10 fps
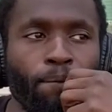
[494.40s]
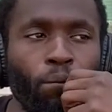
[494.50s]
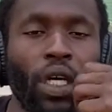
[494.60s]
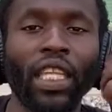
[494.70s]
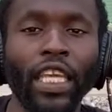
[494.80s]

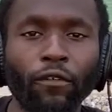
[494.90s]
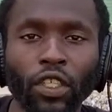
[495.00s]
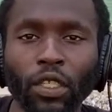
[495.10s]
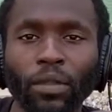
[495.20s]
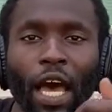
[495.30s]
belief or
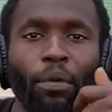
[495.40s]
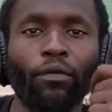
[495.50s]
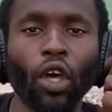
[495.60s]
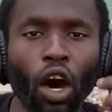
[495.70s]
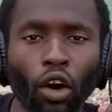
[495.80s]
some type of
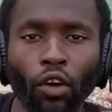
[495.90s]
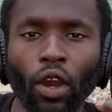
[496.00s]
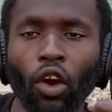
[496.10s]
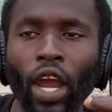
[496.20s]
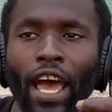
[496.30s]
thought
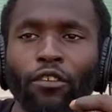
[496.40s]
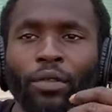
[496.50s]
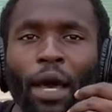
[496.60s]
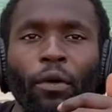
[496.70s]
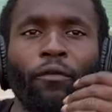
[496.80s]
or have some
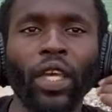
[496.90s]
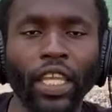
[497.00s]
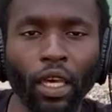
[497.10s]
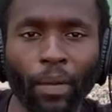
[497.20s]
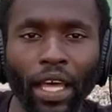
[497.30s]
type of
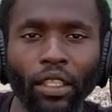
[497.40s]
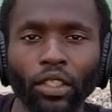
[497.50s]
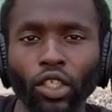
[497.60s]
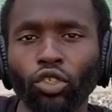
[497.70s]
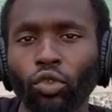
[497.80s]
feeling about
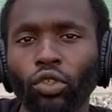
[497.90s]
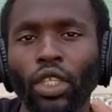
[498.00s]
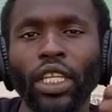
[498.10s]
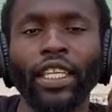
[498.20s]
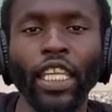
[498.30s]
these issues or
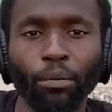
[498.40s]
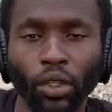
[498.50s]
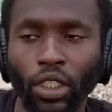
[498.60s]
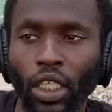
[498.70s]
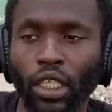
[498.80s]
look deeper
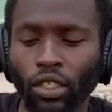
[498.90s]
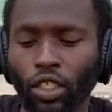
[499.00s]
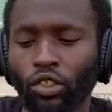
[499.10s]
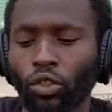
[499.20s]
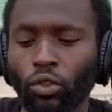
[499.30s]
into these
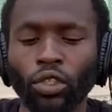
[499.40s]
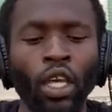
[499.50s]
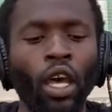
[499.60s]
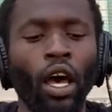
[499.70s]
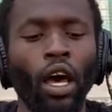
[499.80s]
issues.
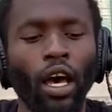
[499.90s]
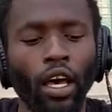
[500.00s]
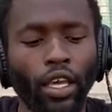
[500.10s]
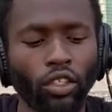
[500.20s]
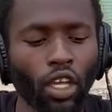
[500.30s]

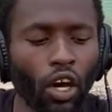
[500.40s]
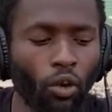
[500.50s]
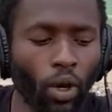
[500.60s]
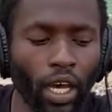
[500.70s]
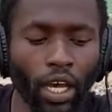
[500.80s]
And
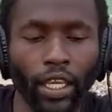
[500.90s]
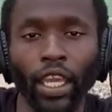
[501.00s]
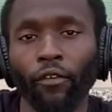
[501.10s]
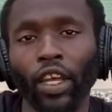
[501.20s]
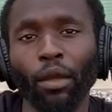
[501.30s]
so,
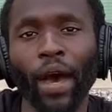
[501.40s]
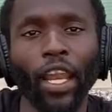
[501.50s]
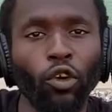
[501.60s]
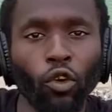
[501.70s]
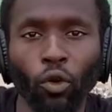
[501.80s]
again, for
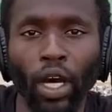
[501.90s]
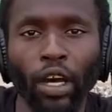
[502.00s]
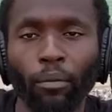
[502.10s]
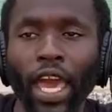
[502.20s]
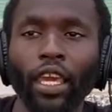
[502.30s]
anybody
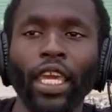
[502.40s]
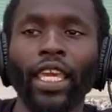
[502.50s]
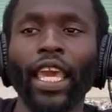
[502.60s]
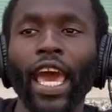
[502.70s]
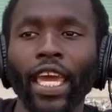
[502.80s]
who may
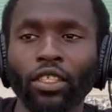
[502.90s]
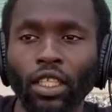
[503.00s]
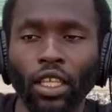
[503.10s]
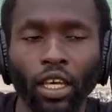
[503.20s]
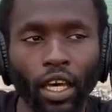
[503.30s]
engage
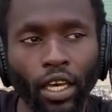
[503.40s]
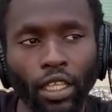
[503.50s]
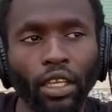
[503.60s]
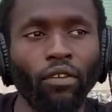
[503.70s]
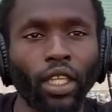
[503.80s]
in the
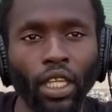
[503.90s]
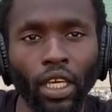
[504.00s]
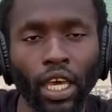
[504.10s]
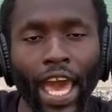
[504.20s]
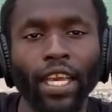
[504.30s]
leaving
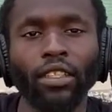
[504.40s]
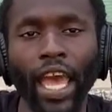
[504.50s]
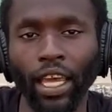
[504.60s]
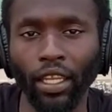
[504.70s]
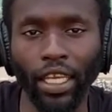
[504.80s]
the
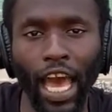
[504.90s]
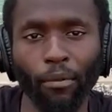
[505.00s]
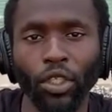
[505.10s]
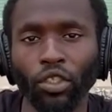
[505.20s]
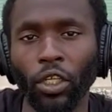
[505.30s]
hashtag in the
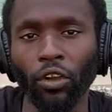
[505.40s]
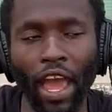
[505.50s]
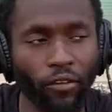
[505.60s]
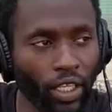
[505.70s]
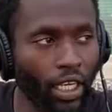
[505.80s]
comments or the
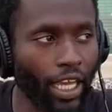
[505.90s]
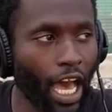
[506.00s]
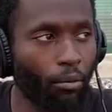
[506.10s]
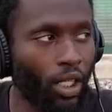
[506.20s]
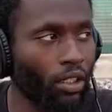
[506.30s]
graphic in the
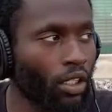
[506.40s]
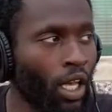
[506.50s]
comments,